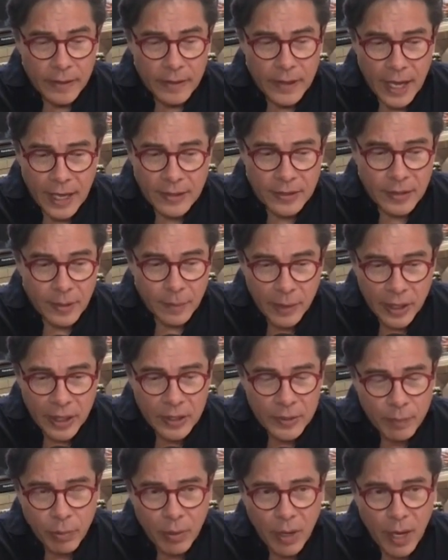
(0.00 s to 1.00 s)
That's the
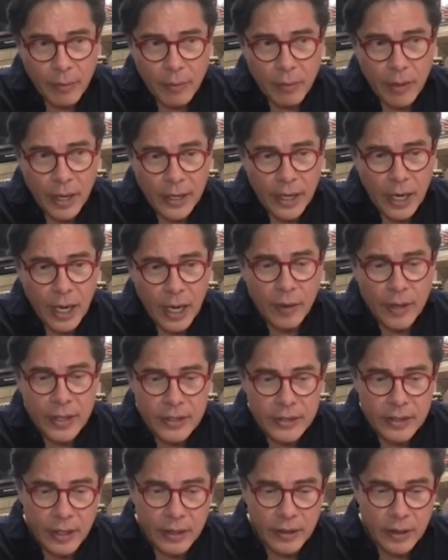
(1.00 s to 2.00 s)
biggest problem right now,
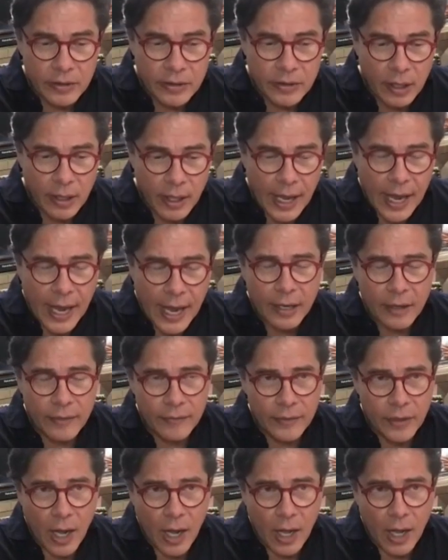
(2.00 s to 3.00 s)
is that there's a lack
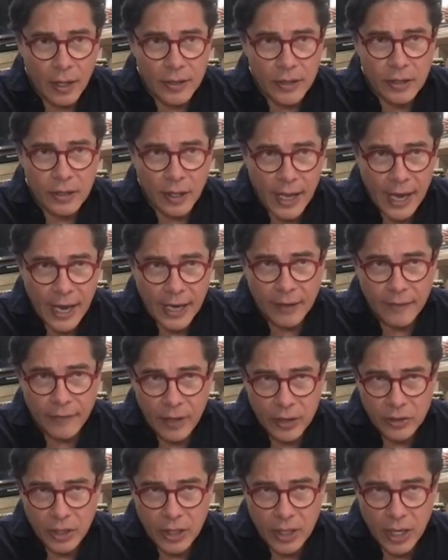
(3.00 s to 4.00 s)
of knowledge, a lack
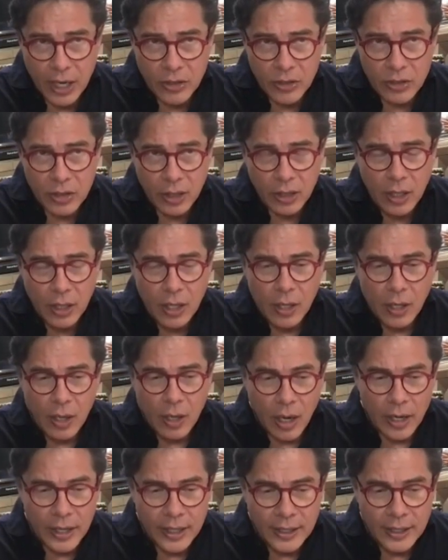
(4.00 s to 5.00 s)
of education
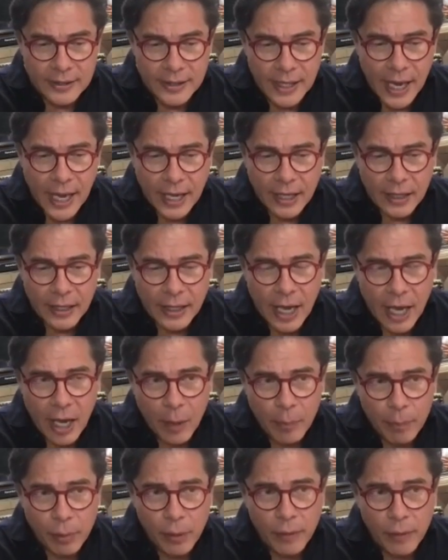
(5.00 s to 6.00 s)
on exactly
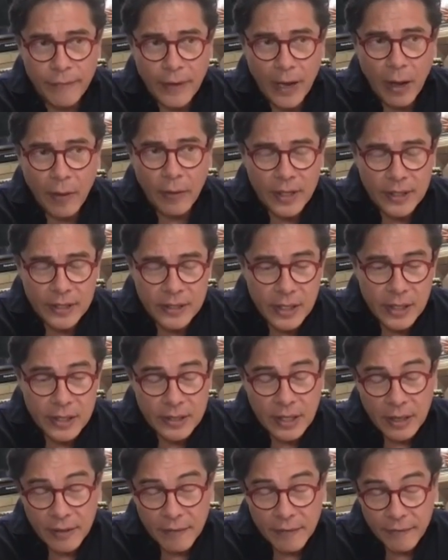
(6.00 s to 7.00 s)
how profound this
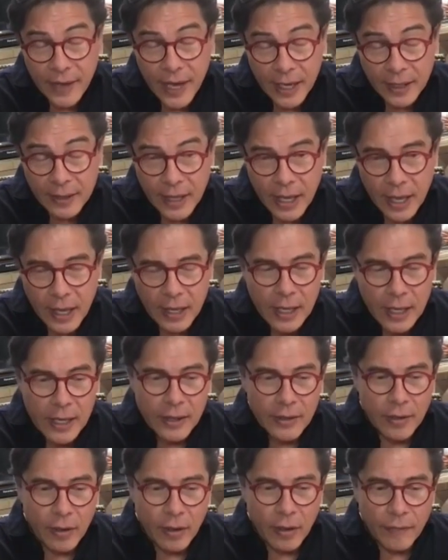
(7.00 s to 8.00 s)
is. The fact that
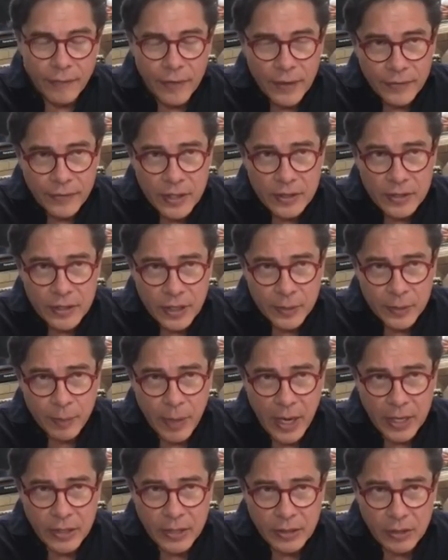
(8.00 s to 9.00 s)
there are 56
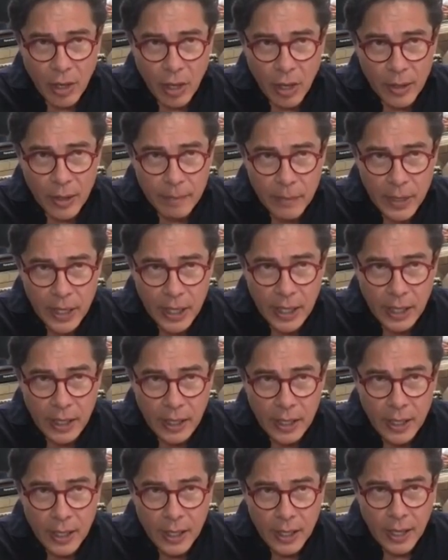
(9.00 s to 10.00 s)
pages on
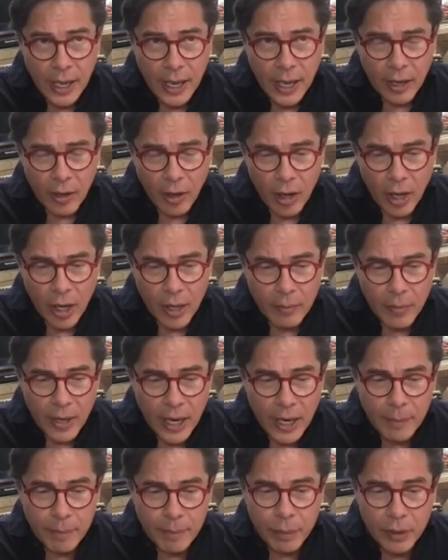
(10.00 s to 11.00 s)
me and on
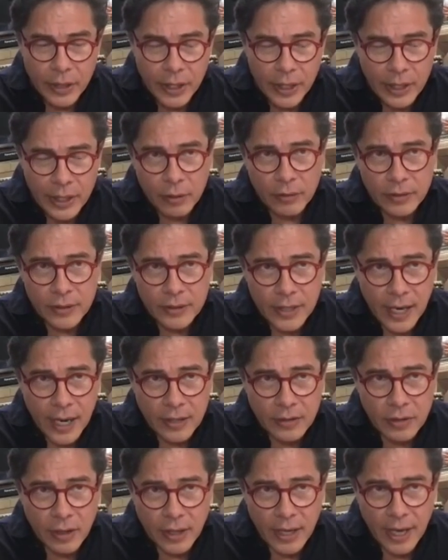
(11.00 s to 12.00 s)
my political
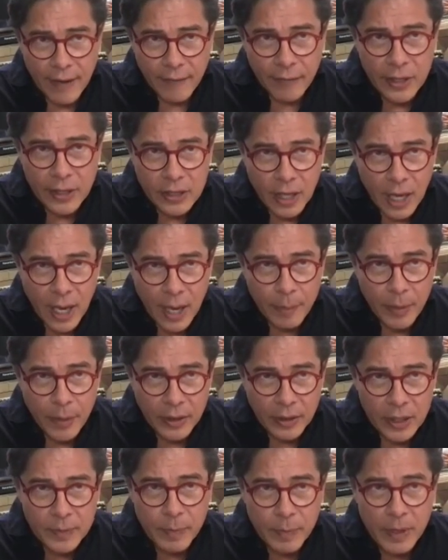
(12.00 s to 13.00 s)
stance on every
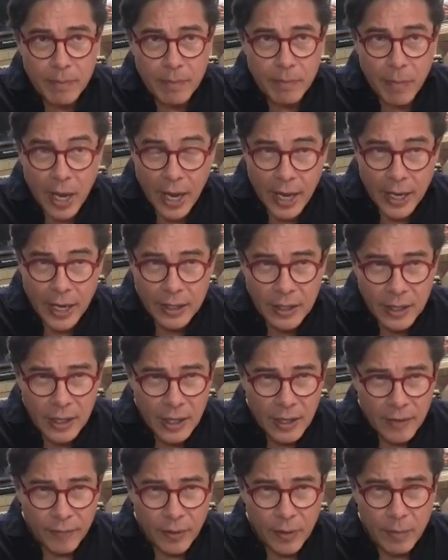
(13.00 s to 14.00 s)
topic that's been mined
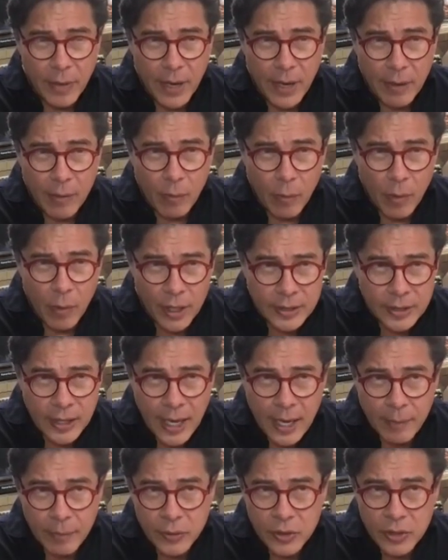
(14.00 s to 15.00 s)
from my
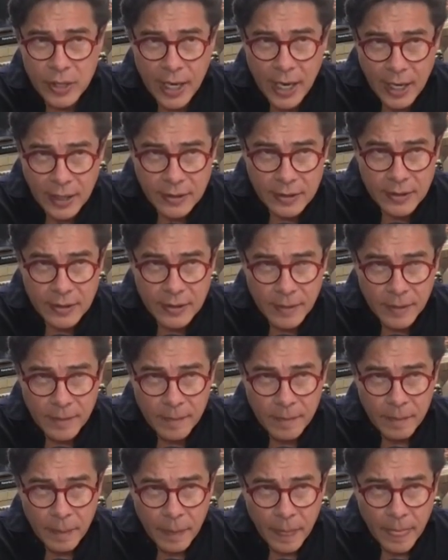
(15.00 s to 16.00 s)
WhatsApp chats,
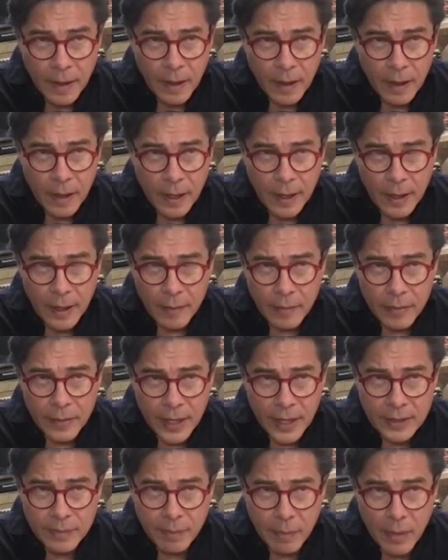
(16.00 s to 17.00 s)

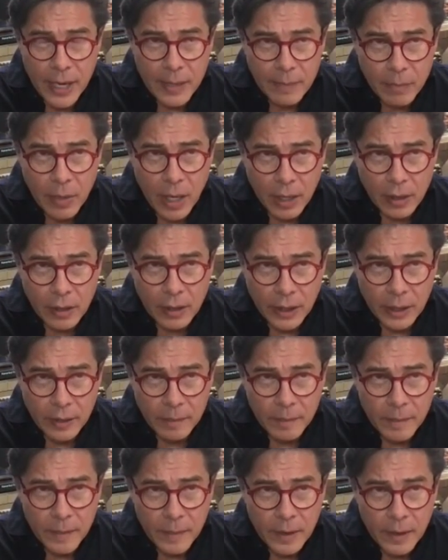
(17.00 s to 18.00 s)
that's mind-boggling.
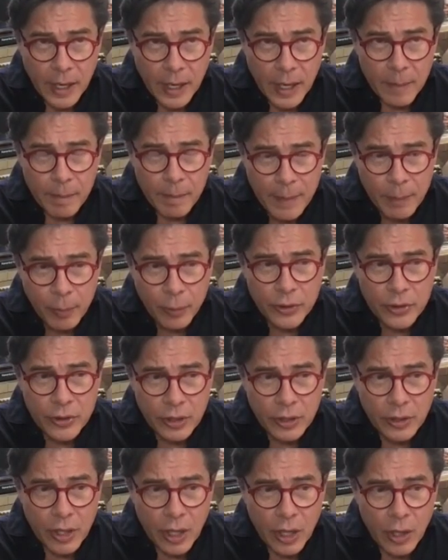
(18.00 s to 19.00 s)
And people
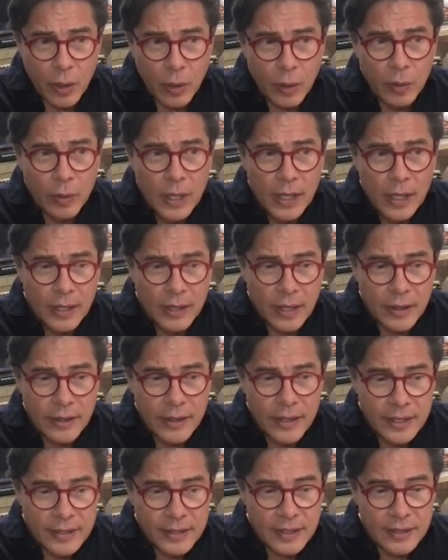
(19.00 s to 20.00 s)
should know
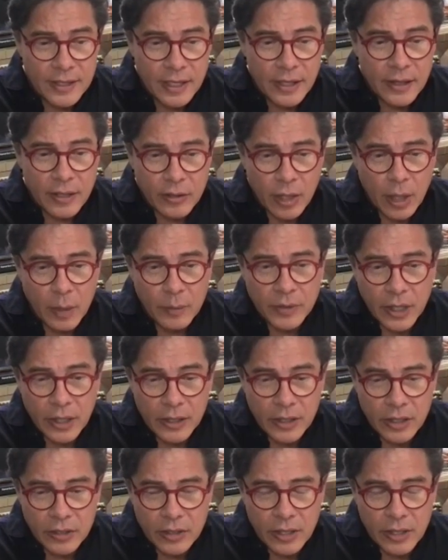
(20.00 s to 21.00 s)
that this is in the terms and
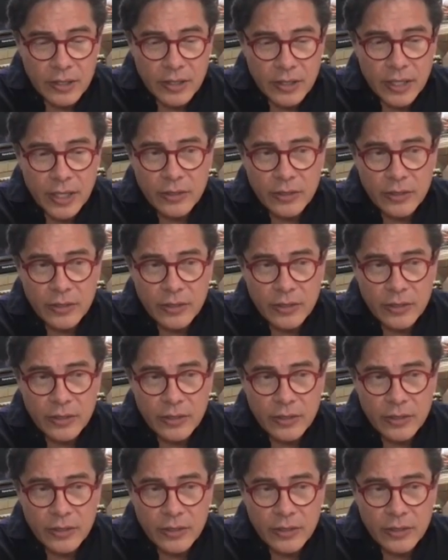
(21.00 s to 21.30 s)
conditions.